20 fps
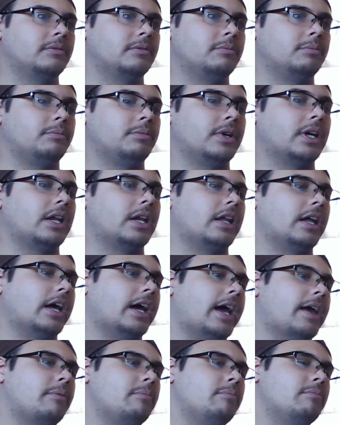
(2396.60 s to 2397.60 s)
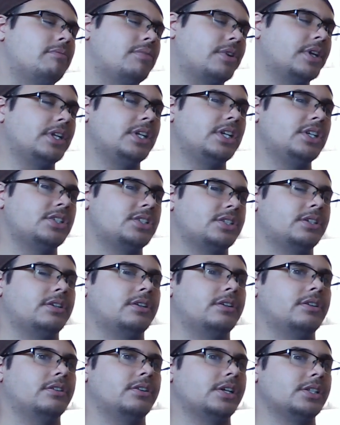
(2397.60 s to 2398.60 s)
But I'm pretty
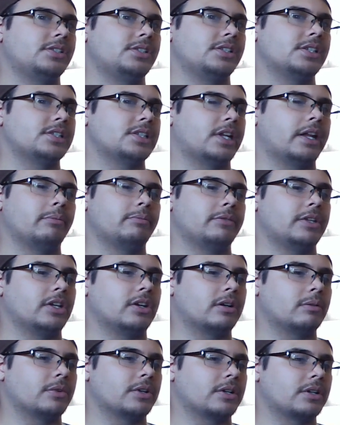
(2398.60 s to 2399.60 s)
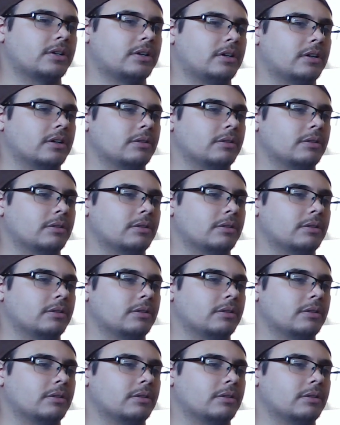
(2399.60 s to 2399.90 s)
sure it's just an empty armored car,